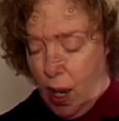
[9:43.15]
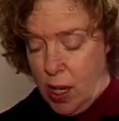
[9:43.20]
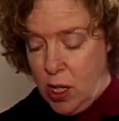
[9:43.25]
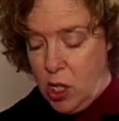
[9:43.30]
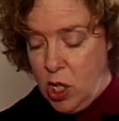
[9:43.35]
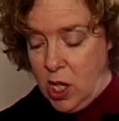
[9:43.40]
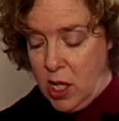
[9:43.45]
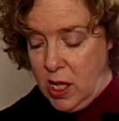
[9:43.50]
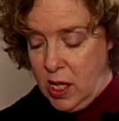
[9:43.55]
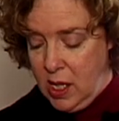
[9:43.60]
I
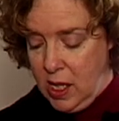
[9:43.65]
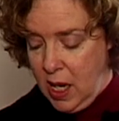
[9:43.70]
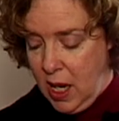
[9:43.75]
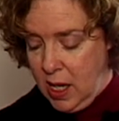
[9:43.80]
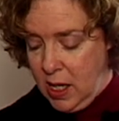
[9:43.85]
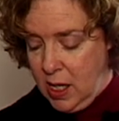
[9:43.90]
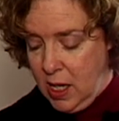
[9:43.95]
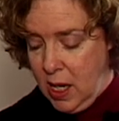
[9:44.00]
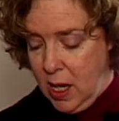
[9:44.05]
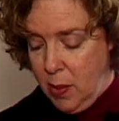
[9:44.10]
just
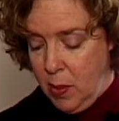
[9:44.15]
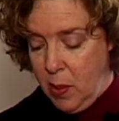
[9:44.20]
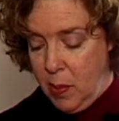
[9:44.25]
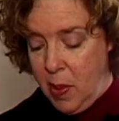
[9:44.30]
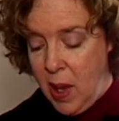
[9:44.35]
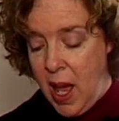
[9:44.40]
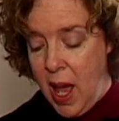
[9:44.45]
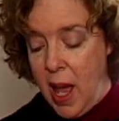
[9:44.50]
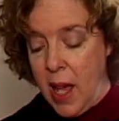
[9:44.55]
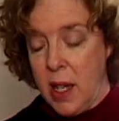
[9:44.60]
sent him a
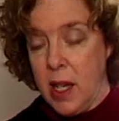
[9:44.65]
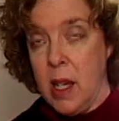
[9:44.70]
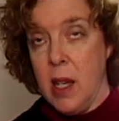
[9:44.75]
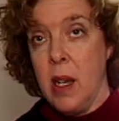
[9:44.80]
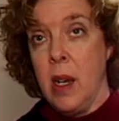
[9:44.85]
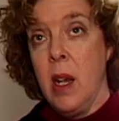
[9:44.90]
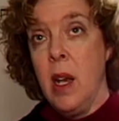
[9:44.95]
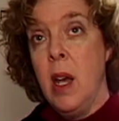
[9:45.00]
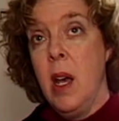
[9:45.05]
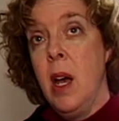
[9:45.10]

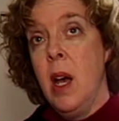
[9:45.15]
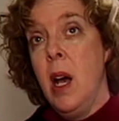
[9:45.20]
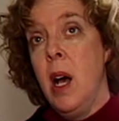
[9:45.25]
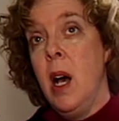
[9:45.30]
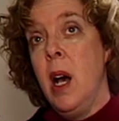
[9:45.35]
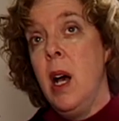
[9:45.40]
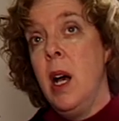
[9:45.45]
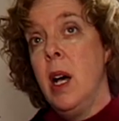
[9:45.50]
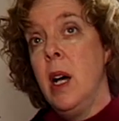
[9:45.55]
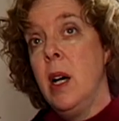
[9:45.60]
packet
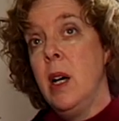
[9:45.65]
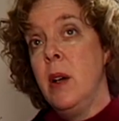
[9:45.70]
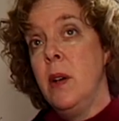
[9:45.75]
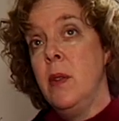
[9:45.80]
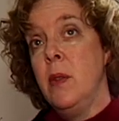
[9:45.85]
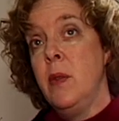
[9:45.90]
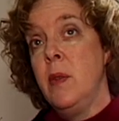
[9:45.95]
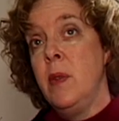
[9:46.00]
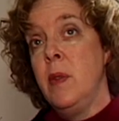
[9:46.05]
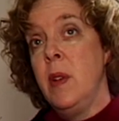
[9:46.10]

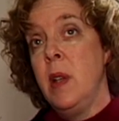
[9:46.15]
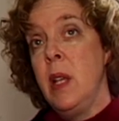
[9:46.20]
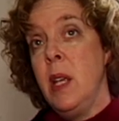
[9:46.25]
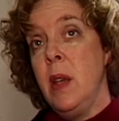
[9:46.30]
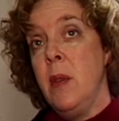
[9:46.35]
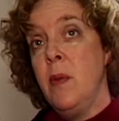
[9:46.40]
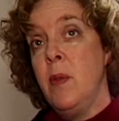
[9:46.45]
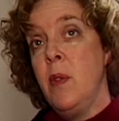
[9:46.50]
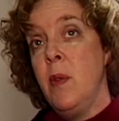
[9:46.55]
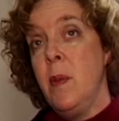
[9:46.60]
of
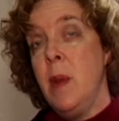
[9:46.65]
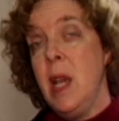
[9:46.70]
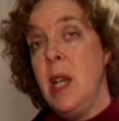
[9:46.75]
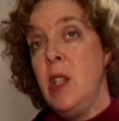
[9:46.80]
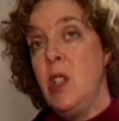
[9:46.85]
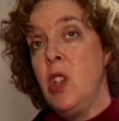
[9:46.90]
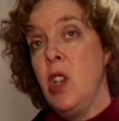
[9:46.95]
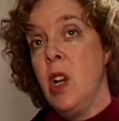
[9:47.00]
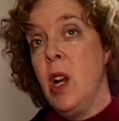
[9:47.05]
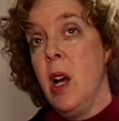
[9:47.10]

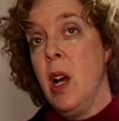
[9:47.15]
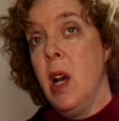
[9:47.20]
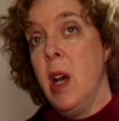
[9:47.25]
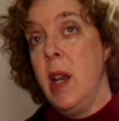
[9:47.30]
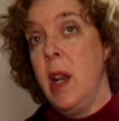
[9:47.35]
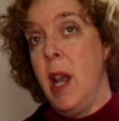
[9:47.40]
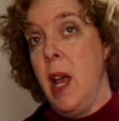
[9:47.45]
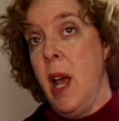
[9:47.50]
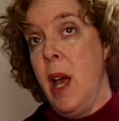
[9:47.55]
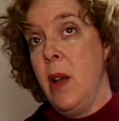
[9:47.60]
information
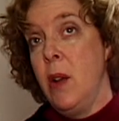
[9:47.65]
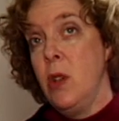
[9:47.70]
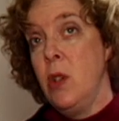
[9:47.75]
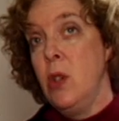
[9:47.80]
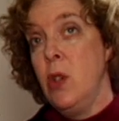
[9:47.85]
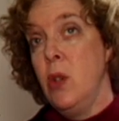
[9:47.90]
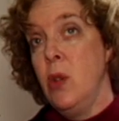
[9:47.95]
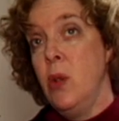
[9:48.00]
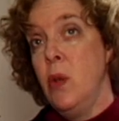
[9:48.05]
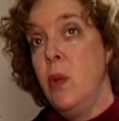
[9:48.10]
on how to
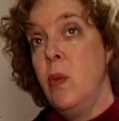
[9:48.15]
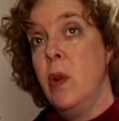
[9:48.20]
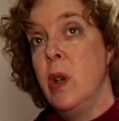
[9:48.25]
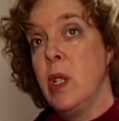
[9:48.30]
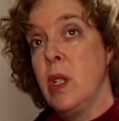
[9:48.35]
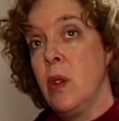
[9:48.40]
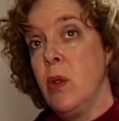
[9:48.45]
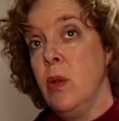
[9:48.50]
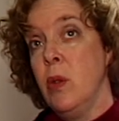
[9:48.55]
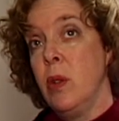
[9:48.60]
do
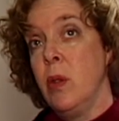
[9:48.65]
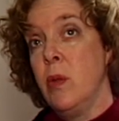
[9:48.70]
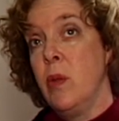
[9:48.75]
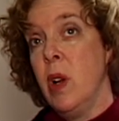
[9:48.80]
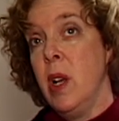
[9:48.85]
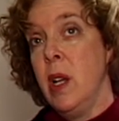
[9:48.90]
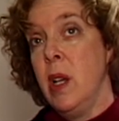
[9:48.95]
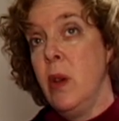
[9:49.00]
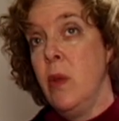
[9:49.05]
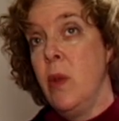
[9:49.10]
what's called a
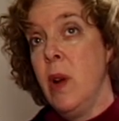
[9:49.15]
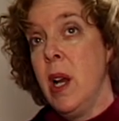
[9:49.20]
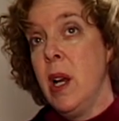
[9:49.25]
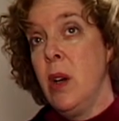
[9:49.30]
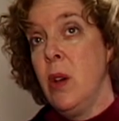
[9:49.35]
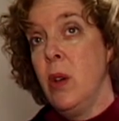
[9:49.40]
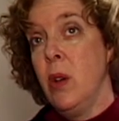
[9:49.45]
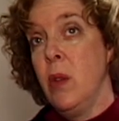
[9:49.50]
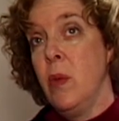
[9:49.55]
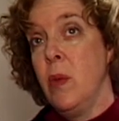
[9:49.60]
running
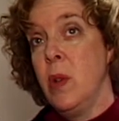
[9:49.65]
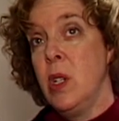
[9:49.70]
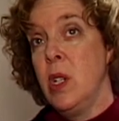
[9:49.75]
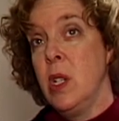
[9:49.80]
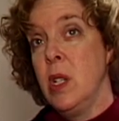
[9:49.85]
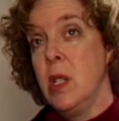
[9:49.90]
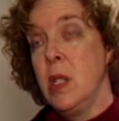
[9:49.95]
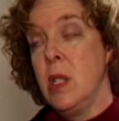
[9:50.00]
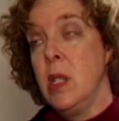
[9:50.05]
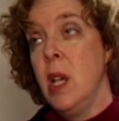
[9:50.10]
record, which
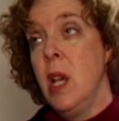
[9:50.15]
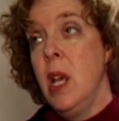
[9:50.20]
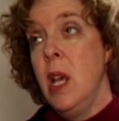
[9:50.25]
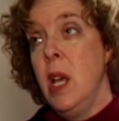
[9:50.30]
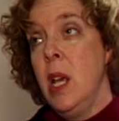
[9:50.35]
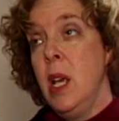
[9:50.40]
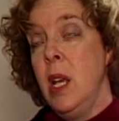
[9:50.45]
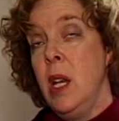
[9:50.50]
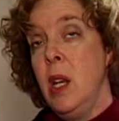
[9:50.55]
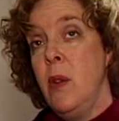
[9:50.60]
is
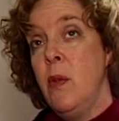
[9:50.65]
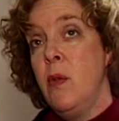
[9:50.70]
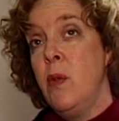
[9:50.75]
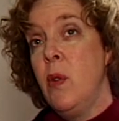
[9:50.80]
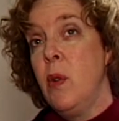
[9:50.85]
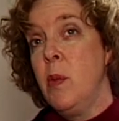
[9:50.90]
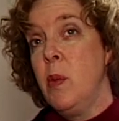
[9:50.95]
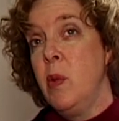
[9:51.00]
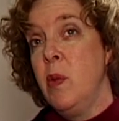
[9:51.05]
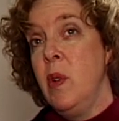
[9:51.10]
an
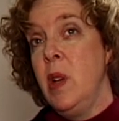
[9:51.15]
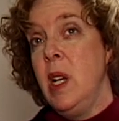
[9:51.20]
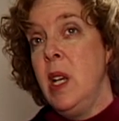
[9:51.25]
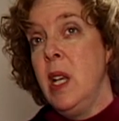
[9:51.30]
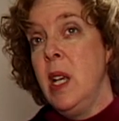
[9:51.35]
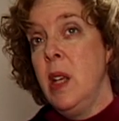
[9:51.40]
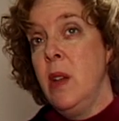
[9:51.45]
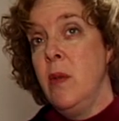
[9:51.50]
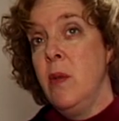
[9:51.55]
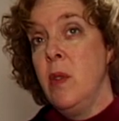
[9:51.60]
informal
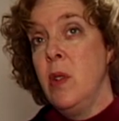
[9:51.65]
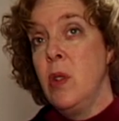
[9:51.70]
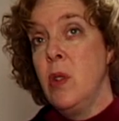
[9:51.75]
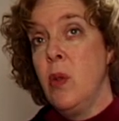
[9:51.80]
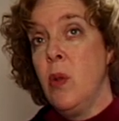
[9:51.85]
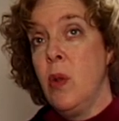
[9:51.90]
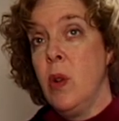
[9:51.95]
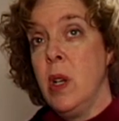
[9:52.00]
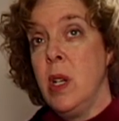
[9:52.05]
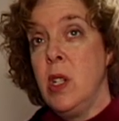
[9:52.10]
reading
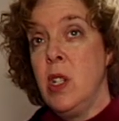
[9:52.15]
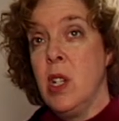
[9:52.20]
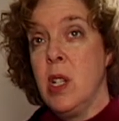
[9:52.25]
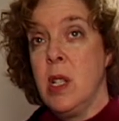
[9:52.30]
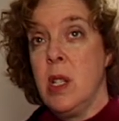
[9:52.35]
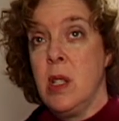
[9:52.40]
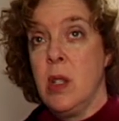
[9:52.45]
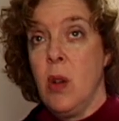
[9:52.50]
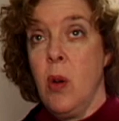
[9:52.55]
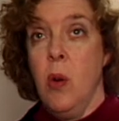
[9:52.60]
inventory
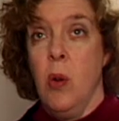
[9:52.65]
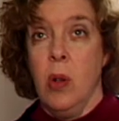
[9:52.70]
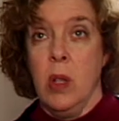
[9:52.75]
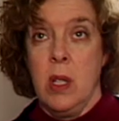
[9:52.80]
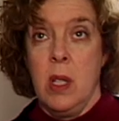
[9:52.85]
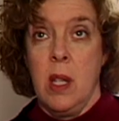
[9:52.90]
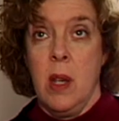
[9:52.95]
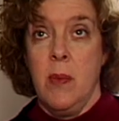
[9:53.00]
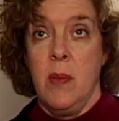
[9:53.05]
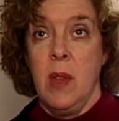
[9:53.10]
just
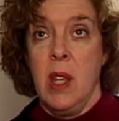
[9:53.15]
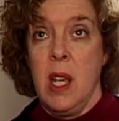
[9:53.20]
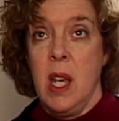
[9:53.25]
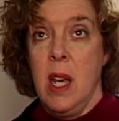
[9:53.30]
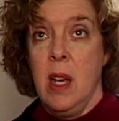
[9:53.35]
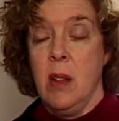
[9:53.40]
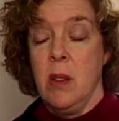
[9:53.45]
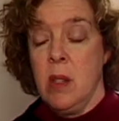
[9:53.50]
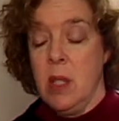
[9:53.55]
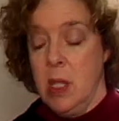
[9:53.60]
called something
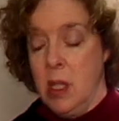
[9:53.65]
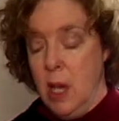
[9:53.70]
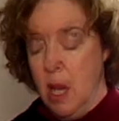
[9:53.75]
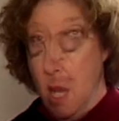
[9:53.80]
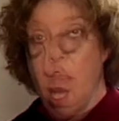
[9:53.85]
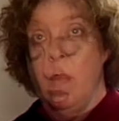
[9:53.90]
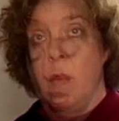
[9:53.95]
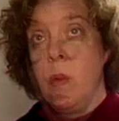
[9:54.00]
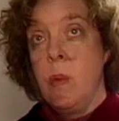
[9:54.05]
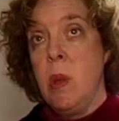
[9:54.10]
else,
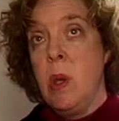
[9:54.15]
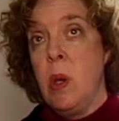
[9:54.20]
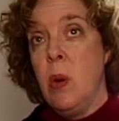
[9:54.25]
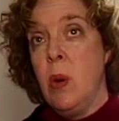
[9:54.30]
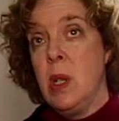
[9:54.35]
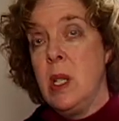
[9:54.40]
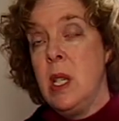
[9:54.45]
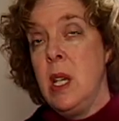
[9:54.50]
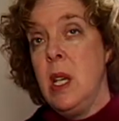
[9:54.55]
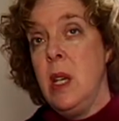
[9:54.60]

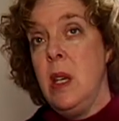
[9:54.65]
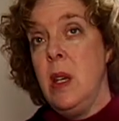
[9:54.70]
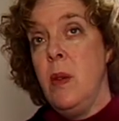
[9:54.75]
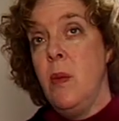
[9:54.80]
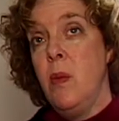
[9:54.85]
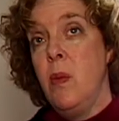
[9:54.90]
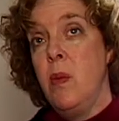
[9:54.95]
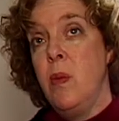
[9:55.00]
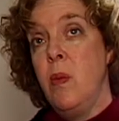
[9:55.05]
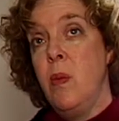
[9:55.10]
because he
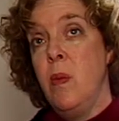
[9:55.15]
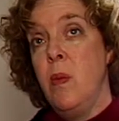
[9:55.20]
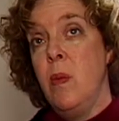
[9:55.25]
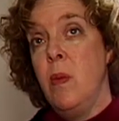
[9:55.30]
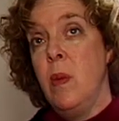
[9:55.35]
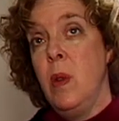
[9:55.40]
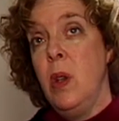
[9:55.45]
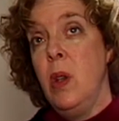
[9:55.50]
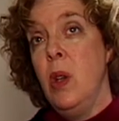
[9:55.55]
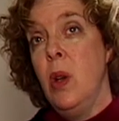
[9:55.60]

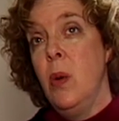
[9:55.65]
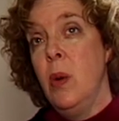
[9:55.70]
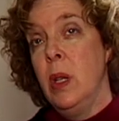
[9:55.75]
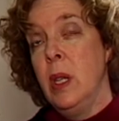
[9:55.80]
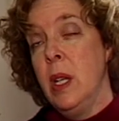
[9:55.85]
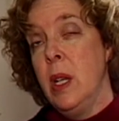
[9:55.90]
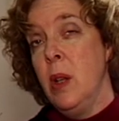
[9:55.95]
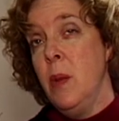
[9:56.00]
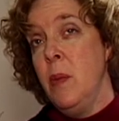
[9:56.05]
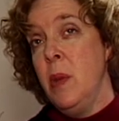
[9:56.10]
knew a
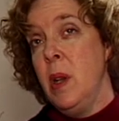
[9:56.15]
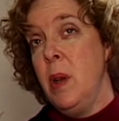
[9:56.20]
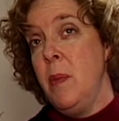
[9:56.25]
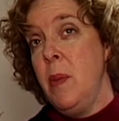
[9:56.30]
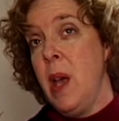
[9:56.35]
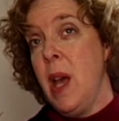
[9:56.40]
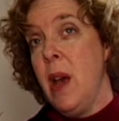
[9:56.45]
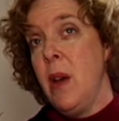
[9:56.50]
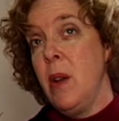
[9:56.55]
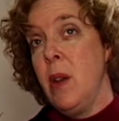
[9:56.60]
little bit
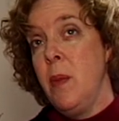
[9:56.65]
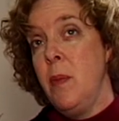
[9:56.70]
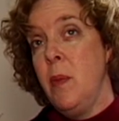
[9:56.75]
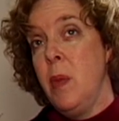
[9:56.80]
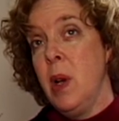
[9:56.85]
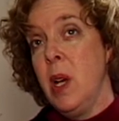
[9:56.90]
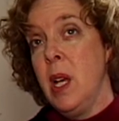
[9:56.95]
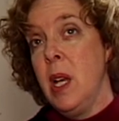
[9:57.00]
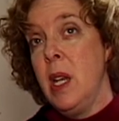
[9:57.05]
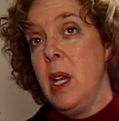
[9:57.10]
about it,
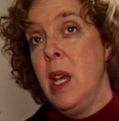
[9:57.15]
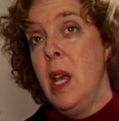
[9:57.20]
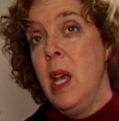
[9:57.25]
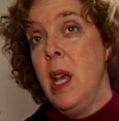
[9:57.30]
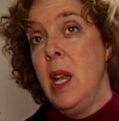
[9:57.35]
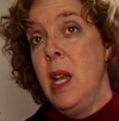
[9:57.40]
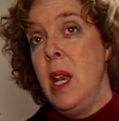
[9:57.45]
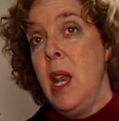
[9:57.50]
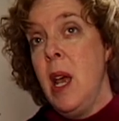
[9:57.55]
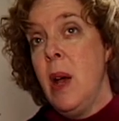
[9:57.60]
but
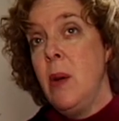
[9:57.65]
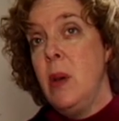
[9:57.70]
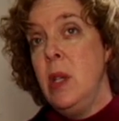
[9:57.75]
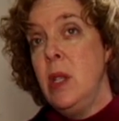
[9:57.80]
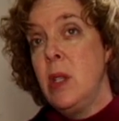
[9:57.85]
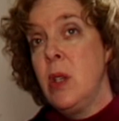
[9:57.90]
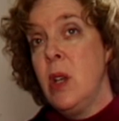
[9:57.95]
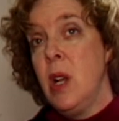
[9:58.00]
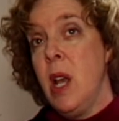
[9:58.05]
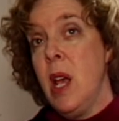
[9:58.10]
now
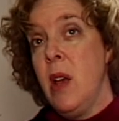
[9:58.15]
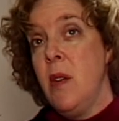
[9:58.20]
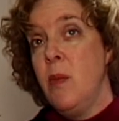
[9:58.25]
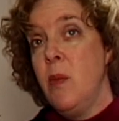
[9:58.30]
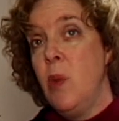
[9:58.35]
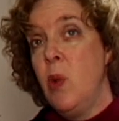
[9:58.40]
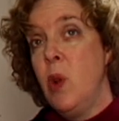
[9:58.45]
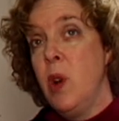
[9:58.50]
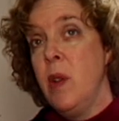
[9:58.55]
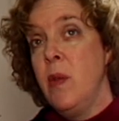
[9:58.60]
he's going to have
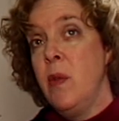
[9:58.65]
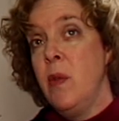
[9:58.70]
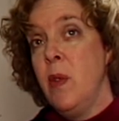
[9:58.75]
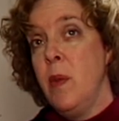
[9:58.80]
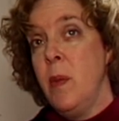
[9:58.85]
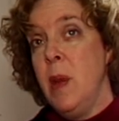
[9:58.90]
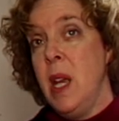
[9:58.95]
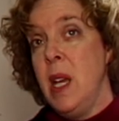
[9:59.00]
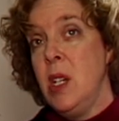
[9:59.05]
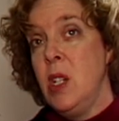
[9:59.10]
more
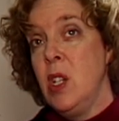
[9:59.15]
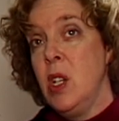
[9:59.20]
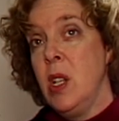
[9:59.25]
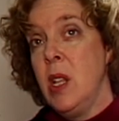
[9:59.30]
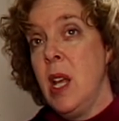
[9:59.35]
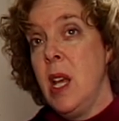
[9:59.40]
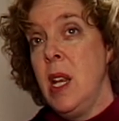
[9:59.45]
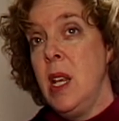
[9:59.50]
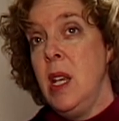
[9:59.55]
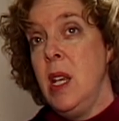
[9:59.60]

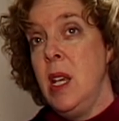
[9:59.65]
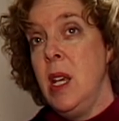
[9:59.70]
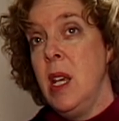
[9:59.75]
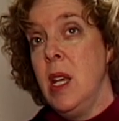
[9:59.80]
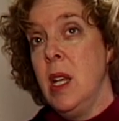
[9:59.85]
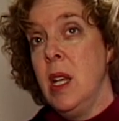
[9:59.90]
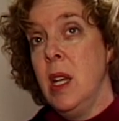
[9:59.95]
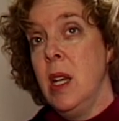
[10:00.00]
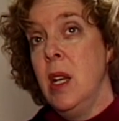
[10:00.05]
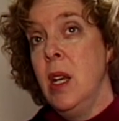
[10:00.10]
information that he
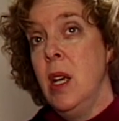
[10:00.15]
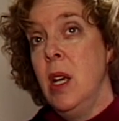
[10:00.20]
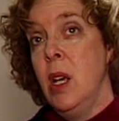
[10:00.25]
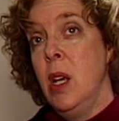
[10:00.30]
can,